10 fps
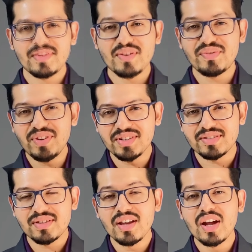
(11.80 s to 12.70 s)

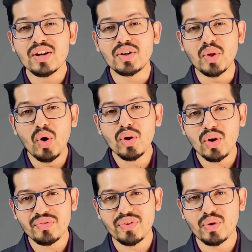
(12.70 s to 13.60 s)
First, tone
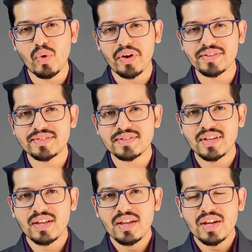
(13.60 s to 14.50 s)
of your voice.
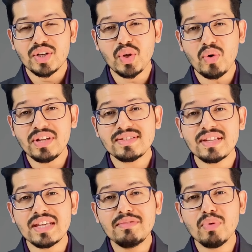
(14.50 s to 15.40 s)
Tone is
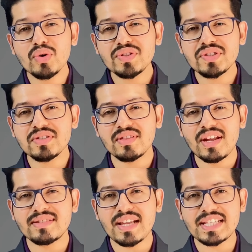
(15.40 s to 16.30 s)
the emotion
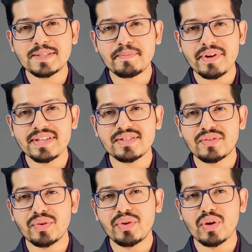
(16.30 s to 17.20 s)
that is expressed
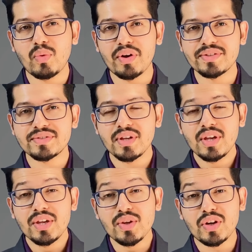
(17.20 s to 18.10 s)
through your voice.
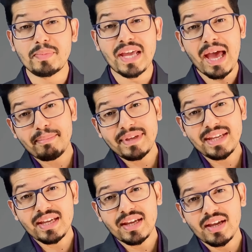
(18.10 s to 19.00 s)
You could be
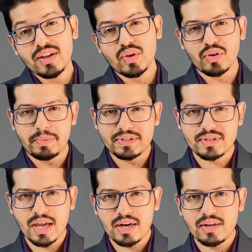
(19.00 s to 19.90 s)
happy, you could be
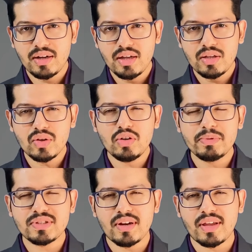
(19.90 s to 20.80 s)
sad, you could
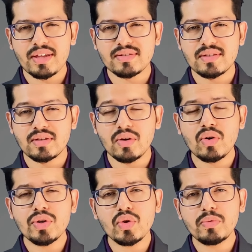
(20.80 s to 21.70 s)
be sarcastic,
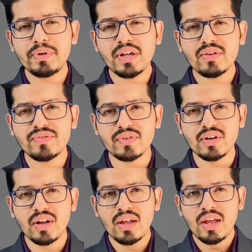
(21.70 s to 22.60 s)
or you could be doubtful.
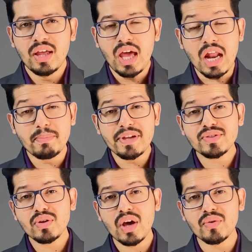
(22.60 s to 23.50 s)
And
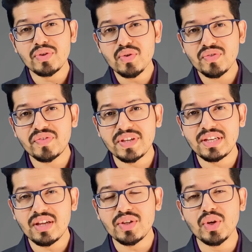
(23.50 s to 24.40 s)
based on how you
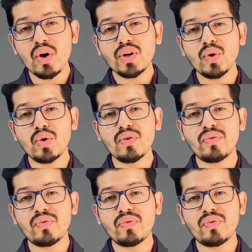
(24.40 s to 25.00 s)
feel, your tone of